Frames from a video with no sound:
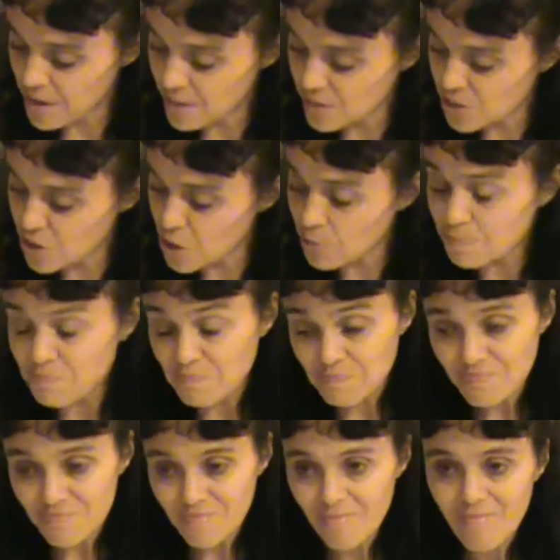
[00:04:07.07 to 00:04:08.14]
And so
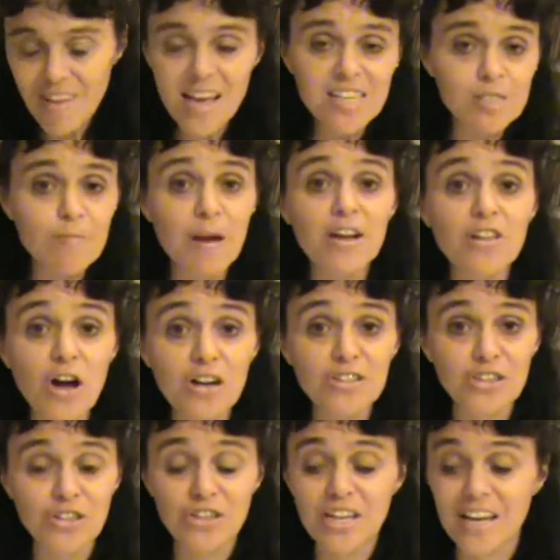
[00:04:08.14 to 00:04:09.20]
it's been a long
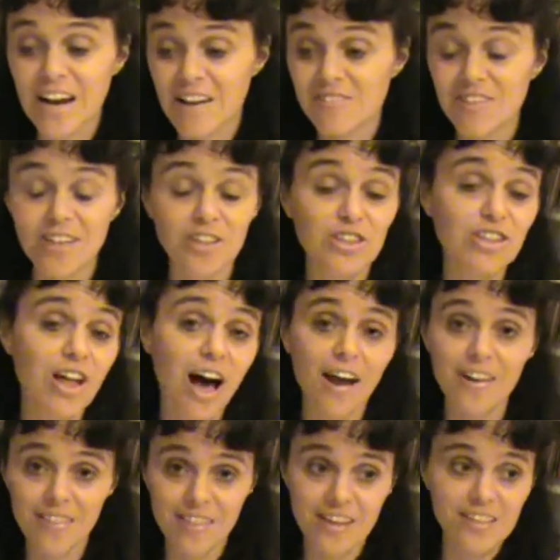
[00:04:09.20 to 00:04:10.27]
journey and I've done a lot
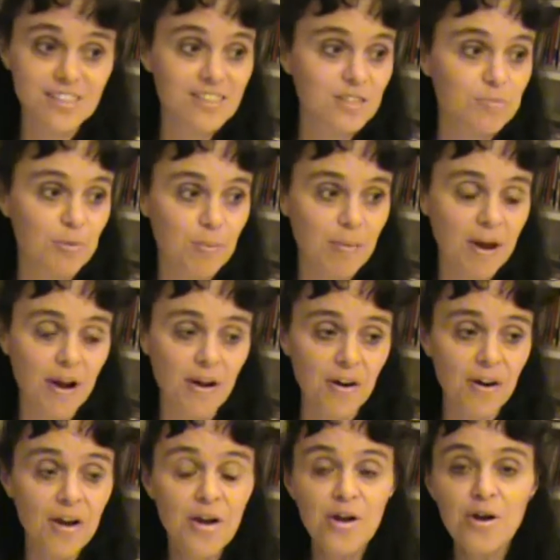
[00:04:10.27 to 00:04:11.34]
of things to
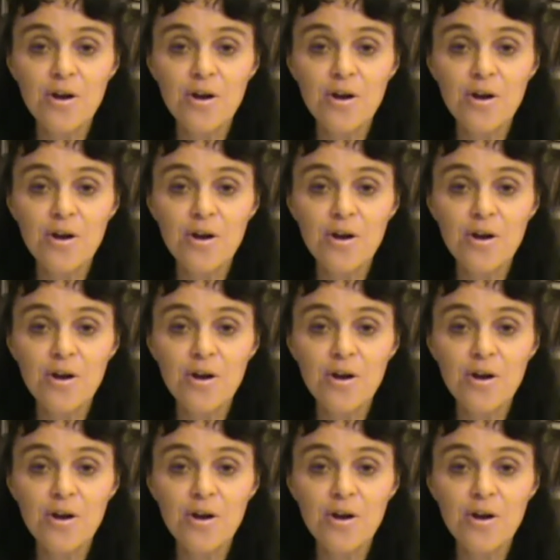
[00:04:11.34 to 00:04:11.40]
prepare